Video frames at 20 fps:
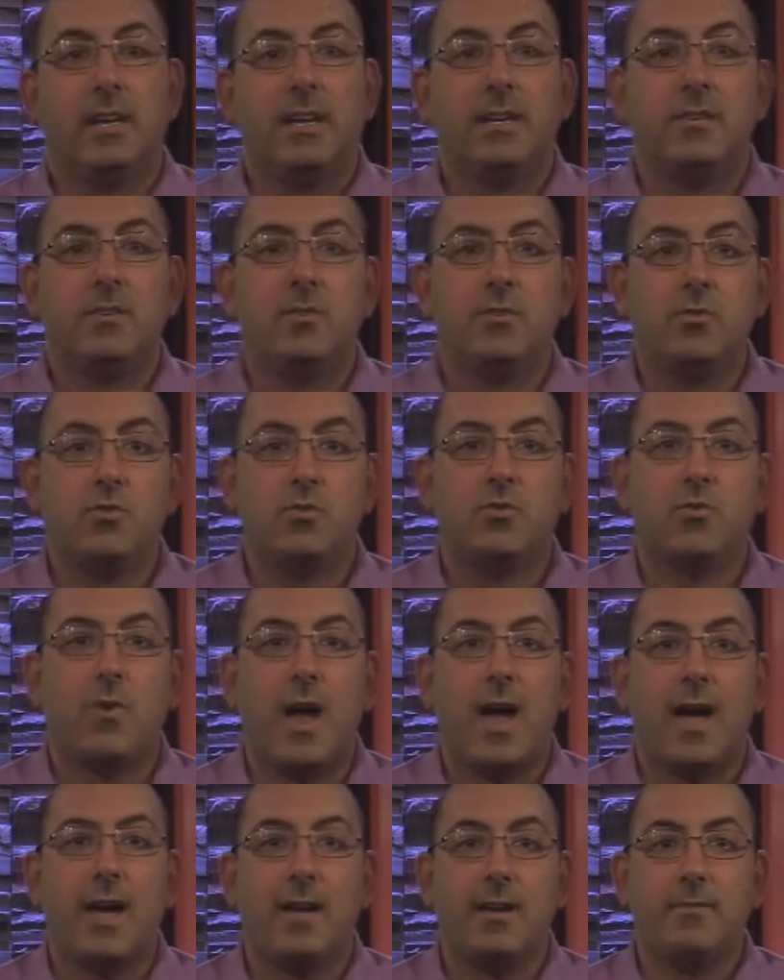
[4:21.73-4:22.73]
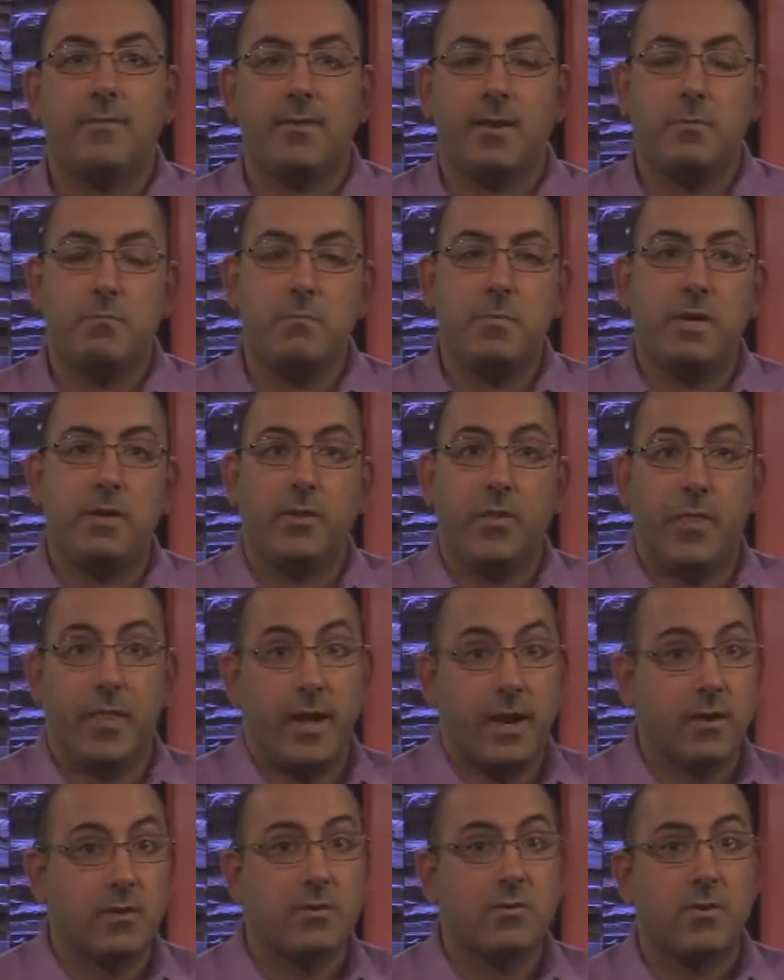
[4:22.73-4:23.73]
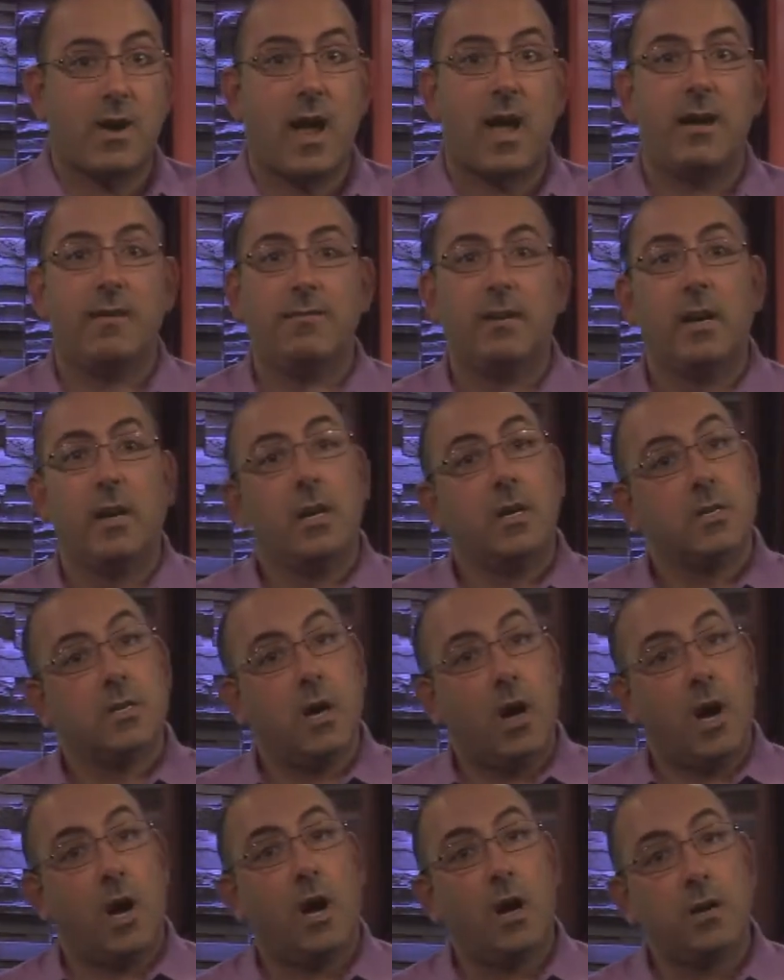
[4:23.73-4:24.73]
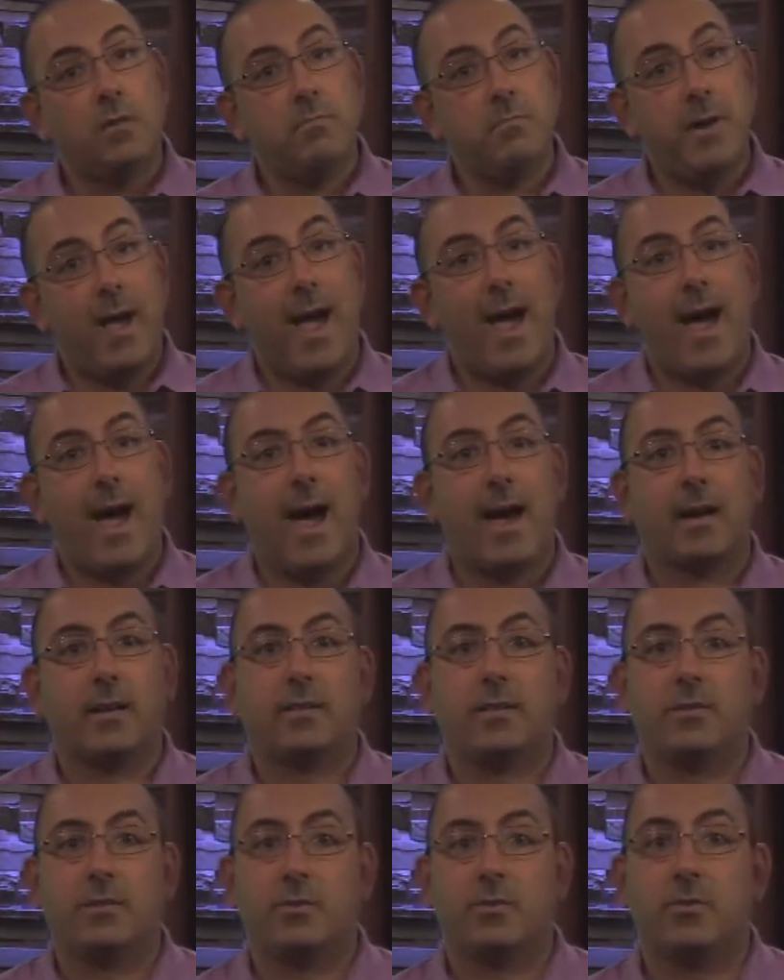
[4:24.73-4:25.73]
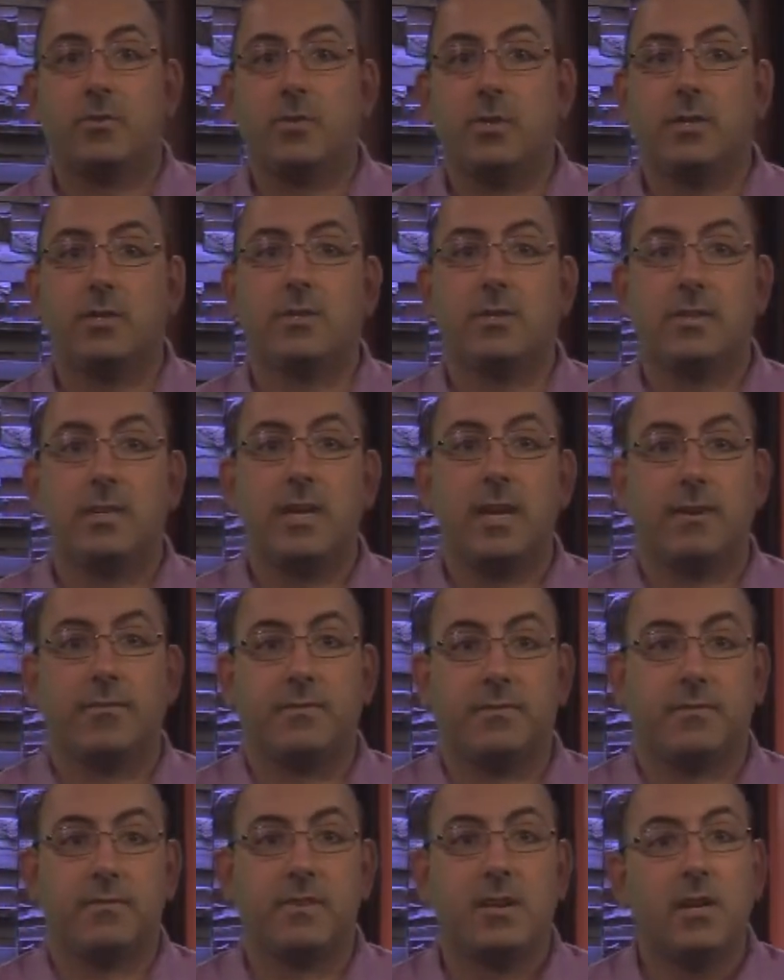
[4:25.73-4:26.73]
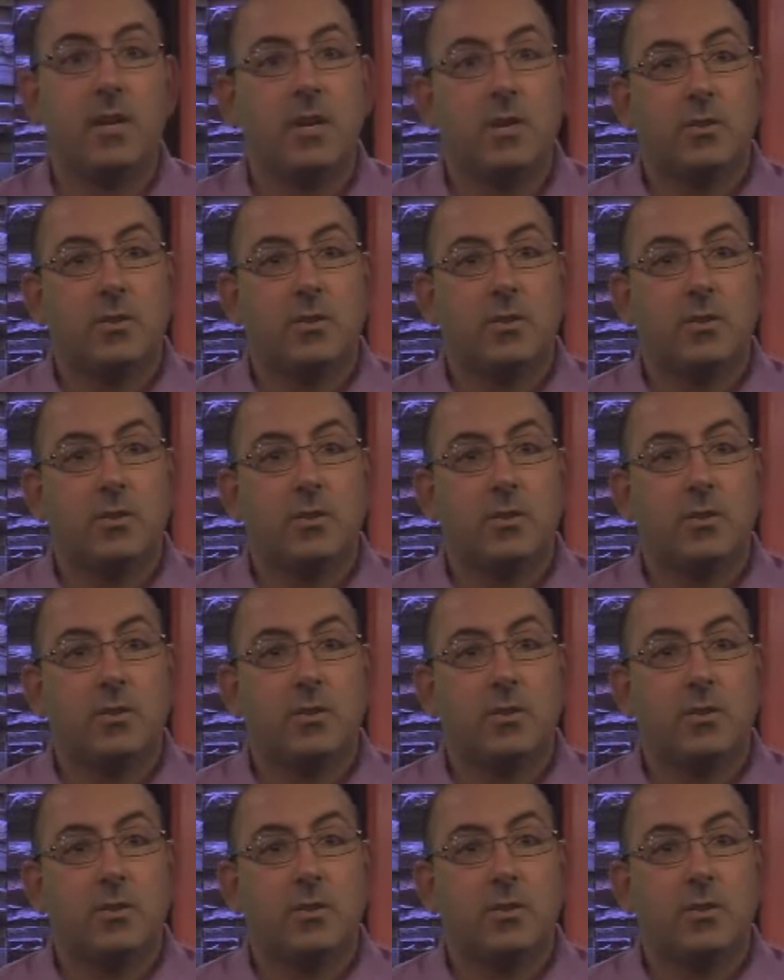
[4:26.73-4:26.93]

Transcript: and to drive and build their drive to unpack the students' gifts.